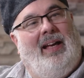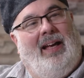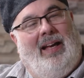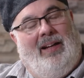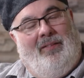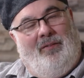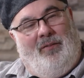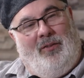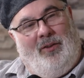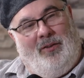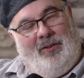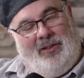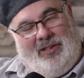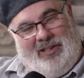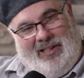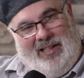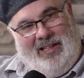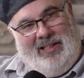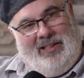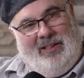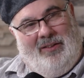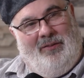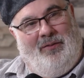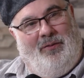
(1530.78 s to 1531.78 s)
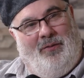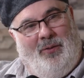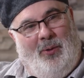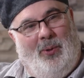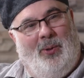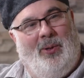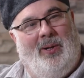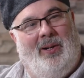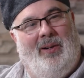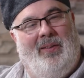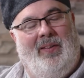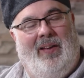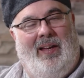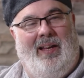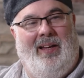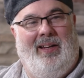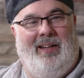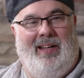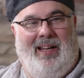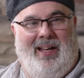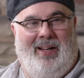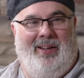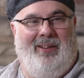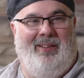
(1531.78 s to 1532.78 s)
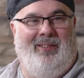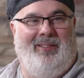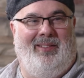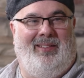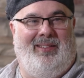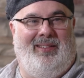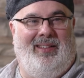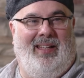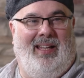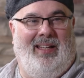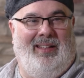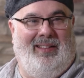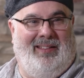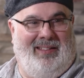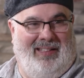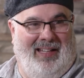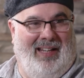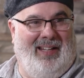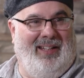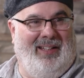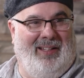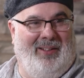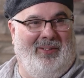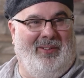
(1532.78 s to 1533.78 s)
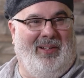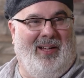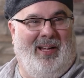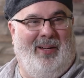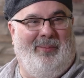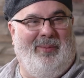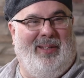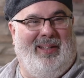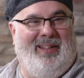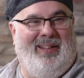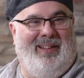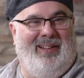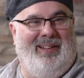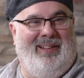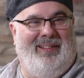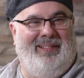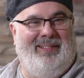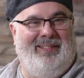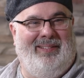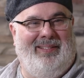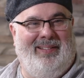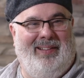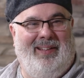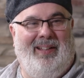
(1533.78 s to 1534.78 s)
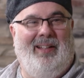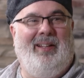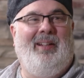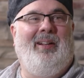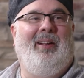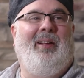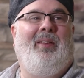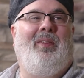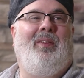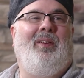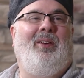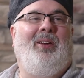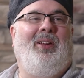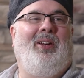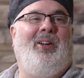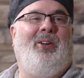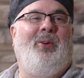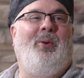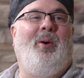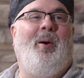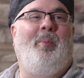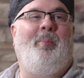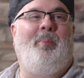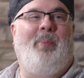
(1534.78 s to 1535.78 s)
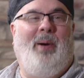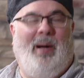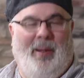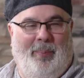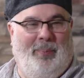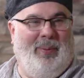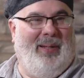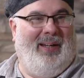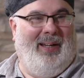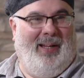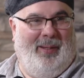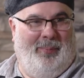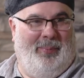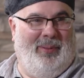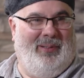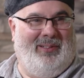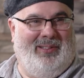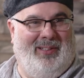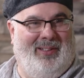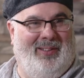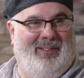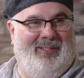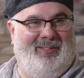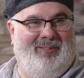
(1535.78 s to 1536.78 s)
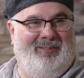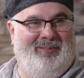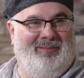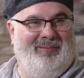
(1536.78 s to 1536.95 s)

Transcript: And for season 4, they announced at San Diego Comic-Con, they're going to do a puppet episode.